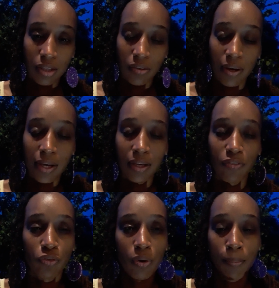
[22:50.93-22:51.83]
right?
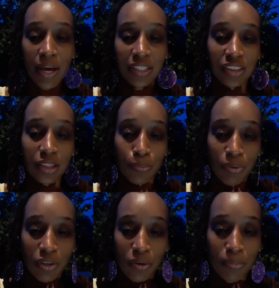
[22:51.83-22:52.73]
If you imagine the
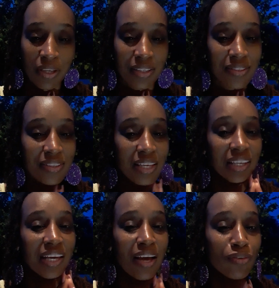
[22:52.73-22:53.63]
pyramid
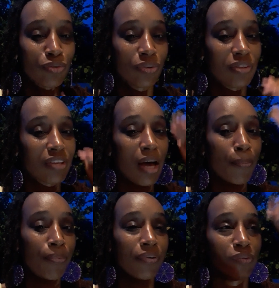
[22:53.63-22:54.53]
sending out through the top
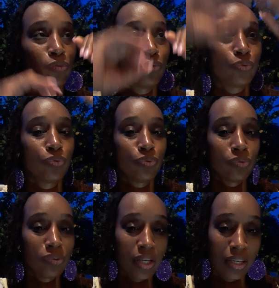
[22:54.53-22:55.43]

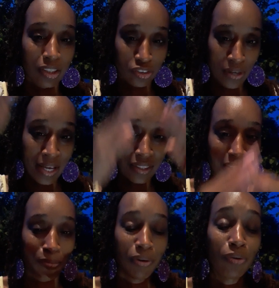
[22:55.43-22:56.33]
and
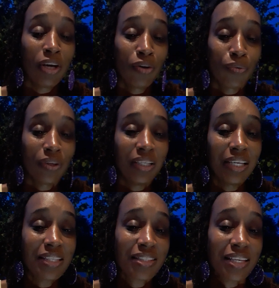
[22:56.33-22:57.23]
attracting, but really,
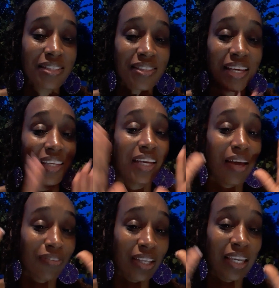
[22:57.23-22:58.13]
let's say sending
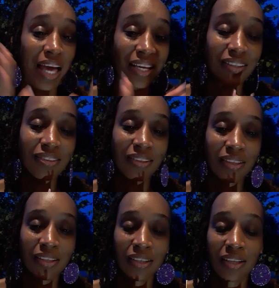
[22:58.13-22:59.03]
out the light,
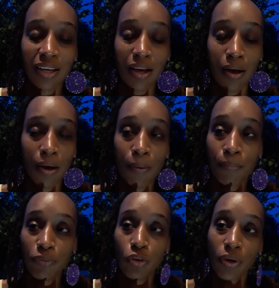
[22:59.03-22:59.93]

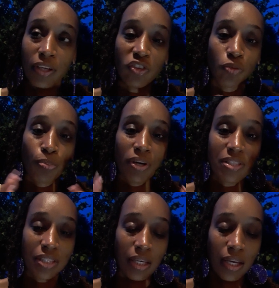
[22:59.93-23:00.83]
you're
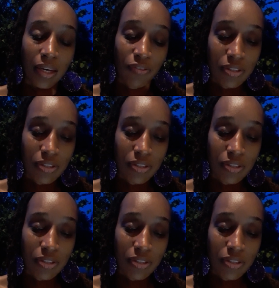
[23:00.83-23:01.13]
expressing. And every